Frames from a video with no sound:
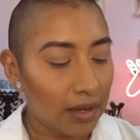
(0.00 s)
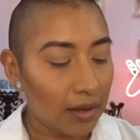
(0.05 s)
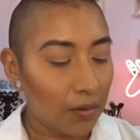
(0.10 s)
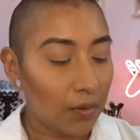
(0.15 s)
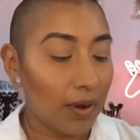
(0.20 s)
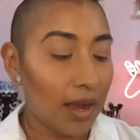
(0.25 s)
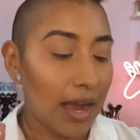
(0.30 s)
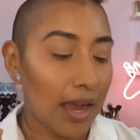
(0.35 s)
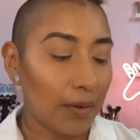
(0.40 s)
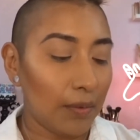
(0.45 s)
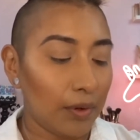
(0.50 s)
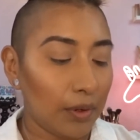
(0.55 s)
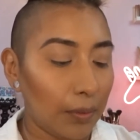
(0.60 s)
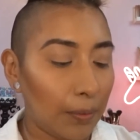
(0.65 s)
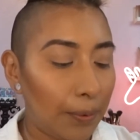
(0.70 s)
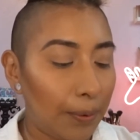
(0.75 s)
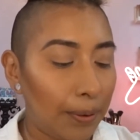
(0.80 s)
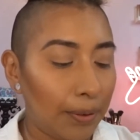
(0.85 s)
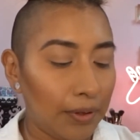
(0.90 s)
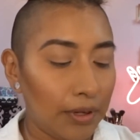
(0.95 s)
Well, I would
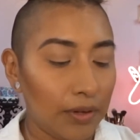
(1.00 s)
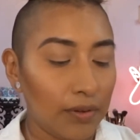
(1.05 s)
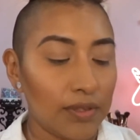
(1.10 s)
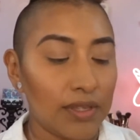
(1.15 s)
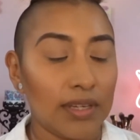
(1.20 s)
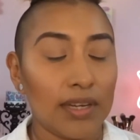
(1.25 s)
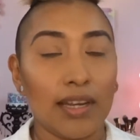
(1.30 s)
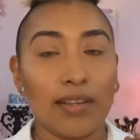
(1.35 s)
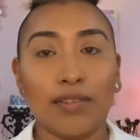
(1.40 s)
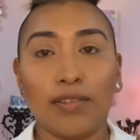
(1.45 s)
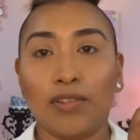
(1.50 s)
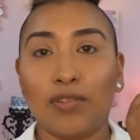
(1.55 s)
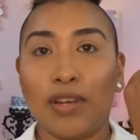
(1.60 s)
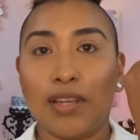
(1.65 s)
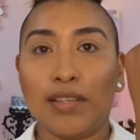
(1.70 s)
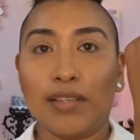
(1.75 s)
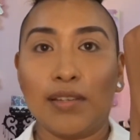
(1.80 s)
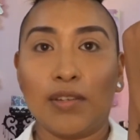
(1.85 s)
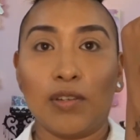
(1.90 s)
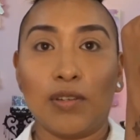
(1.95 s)
use it as a
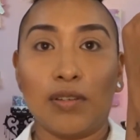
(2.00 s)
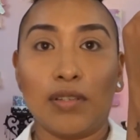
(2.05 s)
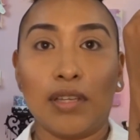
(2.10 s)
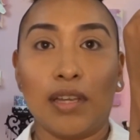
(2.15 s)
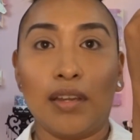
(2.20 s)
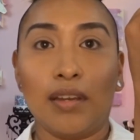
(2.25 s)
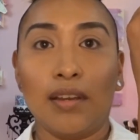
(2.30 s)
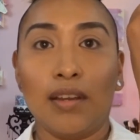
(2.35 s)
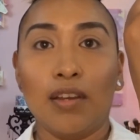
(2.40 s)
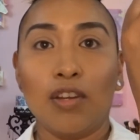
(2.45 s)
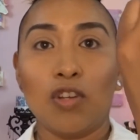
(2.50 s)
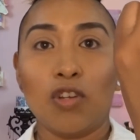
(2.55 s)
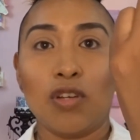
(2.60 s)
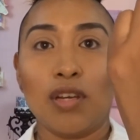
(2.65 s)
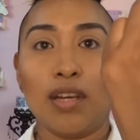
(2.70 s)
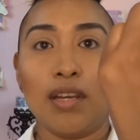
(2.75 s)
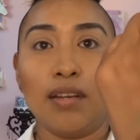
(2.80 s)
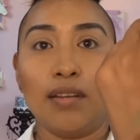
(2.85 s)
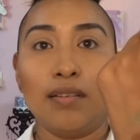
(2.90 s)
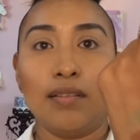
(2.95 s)
transition
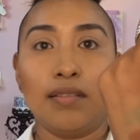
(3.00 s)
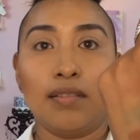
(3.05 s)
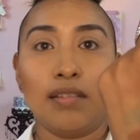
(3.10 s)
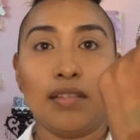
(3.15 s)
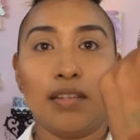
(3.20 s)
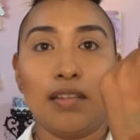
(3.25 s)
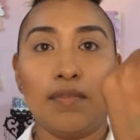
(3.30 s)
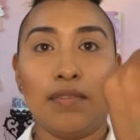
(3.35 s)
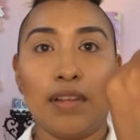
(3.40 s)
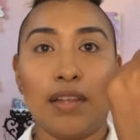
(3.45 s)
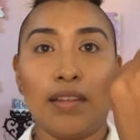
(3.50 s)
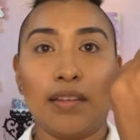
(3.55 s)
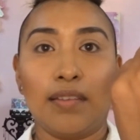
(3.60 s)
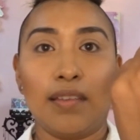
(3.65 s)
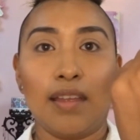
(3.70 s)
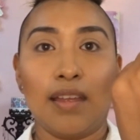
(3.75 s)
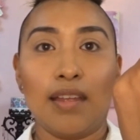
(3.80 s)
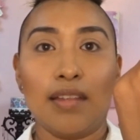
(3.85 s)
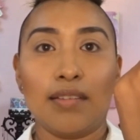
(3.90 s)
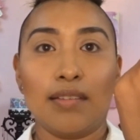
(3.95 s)
shade. See, like
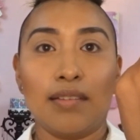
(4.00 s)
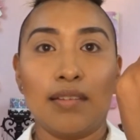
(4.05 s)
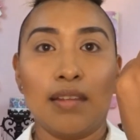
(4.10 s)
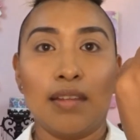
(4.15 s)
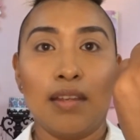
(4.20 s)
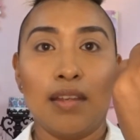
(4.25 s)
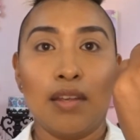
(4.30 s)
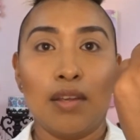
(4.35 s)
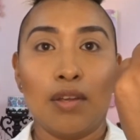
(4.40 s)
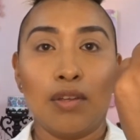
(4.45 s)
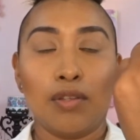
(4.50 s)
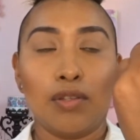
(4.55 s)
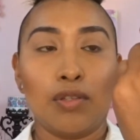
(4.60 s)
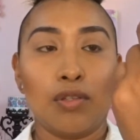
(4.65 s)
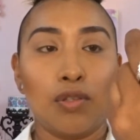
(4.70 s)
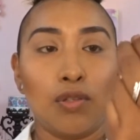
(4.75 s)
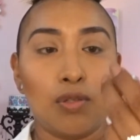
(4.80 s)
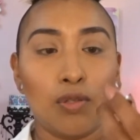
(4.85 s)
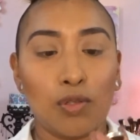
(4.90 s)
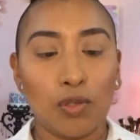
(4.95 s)
that.
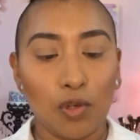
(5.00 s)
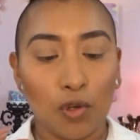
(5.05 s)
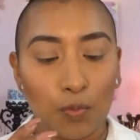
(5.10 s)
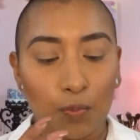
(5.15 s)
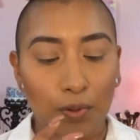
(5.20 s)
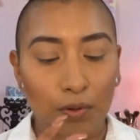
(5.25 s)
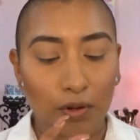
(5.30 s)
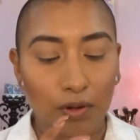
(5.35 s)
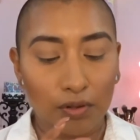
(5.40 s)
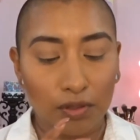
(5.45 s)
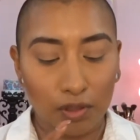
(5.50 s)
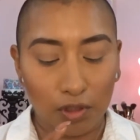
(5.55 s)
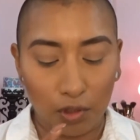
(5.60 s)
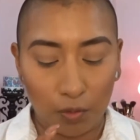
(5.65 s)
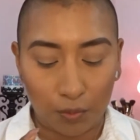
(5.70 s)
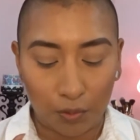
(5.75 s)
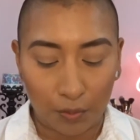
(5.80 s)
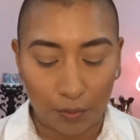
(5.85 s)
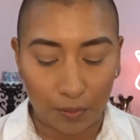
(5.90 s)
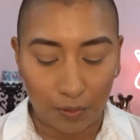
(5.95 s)
Super,
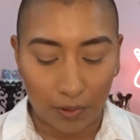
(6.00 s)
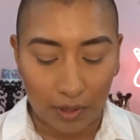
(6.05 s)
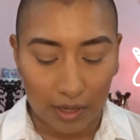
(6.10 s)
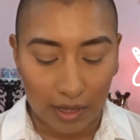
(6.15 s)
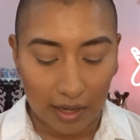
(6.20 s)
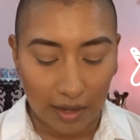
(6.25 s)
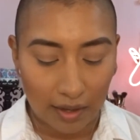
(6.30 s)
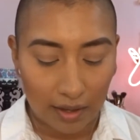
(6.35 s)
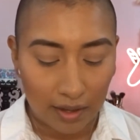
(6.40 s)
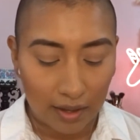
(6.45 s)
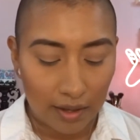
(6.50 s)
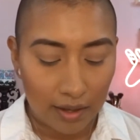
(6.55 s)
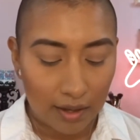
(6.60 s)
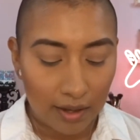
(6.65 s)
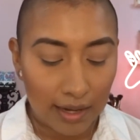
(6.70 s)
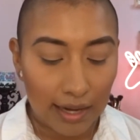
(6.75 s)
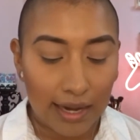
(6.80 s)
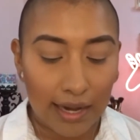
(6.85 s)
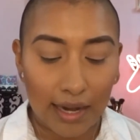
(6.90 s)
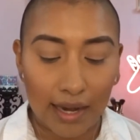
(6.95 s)
super pretty
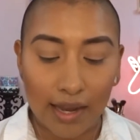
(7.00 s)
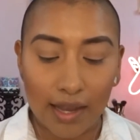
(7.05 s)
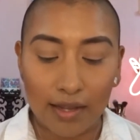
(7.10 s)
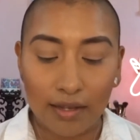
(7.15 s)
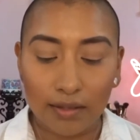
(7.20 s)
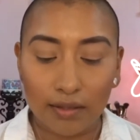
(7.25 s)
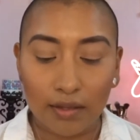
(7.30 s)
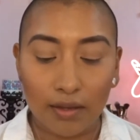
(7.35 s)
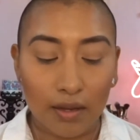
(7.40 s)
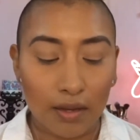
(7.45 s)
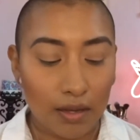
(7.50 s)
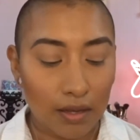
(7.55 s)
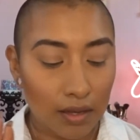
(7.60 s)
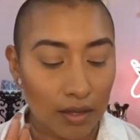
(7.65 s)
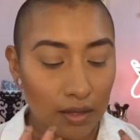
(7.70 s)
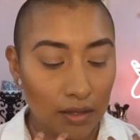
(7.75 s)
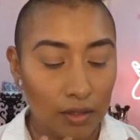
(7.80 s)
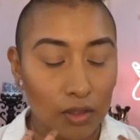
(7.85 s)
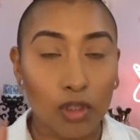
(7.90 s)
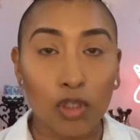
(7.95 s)
and
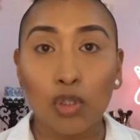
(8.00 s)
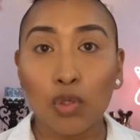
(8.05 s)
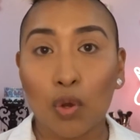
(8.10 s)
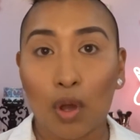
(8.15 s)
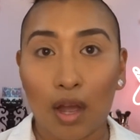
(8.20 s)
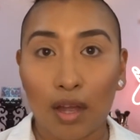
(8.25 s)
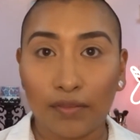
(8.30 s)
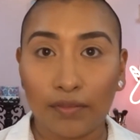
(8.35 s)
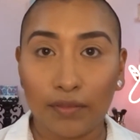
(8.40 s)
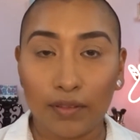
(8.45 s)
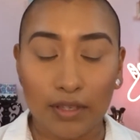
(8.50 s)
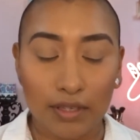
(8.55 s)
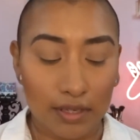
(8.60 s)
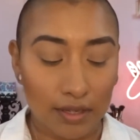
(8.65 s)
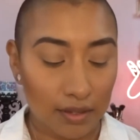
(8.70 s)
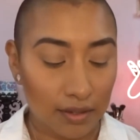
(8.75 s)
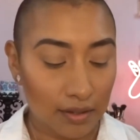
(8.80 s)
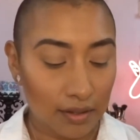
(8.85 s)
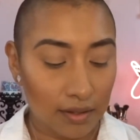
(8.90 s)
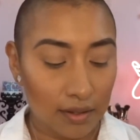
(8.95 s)
soft.
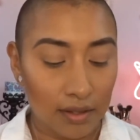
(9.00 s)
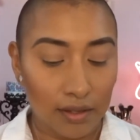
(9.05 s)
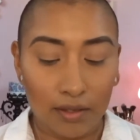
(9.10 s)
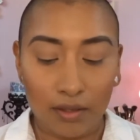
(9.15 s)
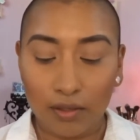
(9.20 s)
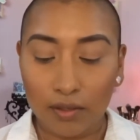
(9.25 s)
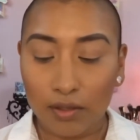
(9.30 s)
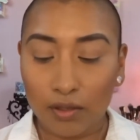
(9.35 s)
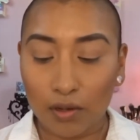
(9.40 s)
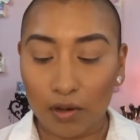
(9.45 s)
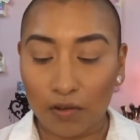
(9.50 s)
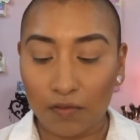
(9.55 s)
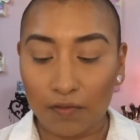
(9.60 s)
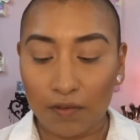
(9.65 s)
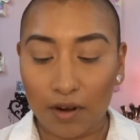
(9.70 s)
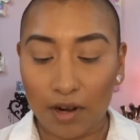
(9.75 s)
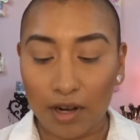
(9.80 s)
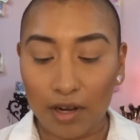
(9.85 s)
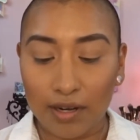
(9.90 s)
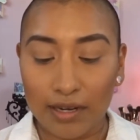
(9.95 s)
So
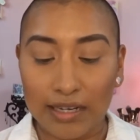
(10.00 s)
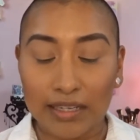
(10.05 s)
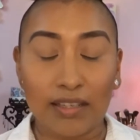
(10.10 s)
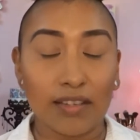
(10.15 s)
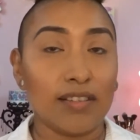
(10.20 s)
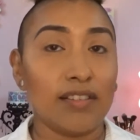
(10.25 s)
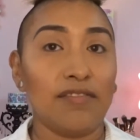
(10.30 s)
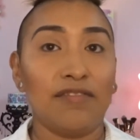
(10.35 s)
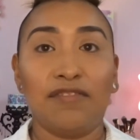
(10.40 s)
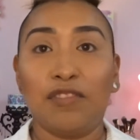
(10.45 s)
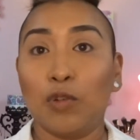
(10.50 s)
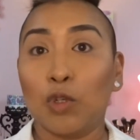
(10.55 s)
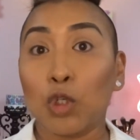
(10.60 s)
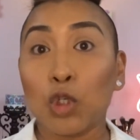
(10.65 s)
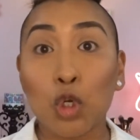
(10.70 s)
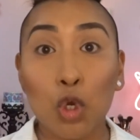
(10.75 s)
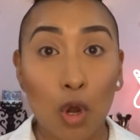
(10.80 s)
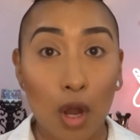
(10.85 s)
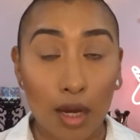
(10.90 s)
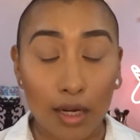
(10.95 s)
far, it doesn't feel
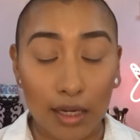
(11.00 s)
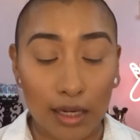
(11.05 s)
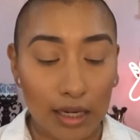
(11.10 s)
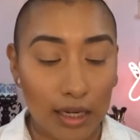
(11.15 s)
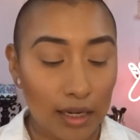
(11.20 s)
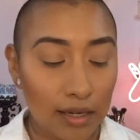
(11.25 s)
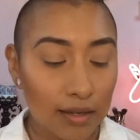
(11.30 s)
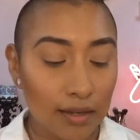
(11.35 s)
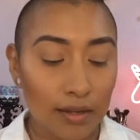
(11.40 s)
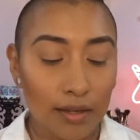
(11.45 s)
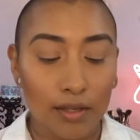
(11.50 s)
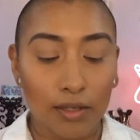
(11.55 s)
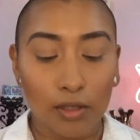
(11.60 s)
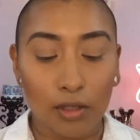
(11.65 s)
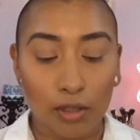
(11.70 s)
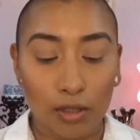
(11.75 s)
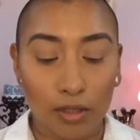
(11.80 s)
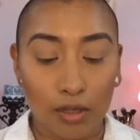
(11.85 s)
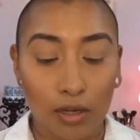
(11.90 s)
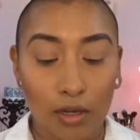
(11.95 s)
chalky,
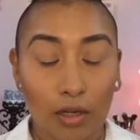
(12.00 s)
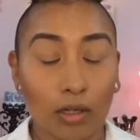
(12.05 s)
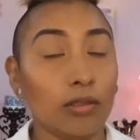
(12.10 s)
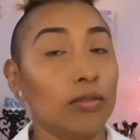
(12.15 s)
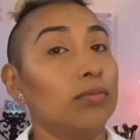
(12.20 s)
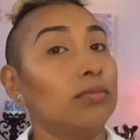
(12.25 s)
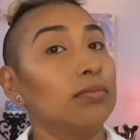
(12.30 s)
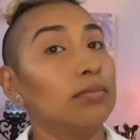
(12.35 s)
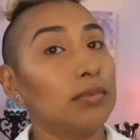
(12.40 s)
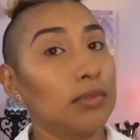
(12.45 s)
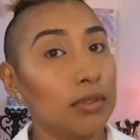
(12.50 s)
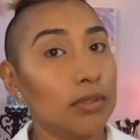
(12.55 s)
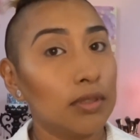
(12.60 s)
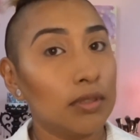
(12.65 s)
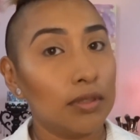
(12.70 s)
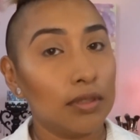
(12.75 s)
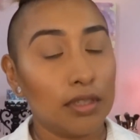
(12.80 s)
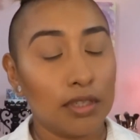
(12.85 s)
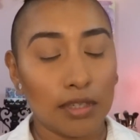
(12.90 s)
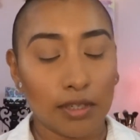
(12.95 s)
so
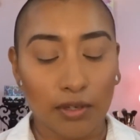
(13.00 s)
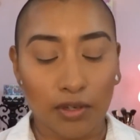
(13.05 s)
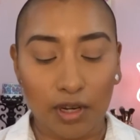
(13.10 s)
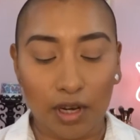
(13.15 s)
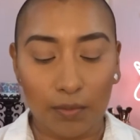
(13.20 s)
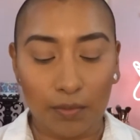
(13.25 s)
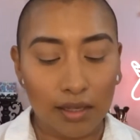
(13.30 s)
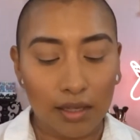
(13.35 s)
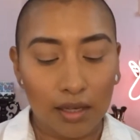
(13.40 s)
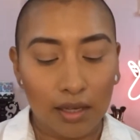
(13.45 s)
good job.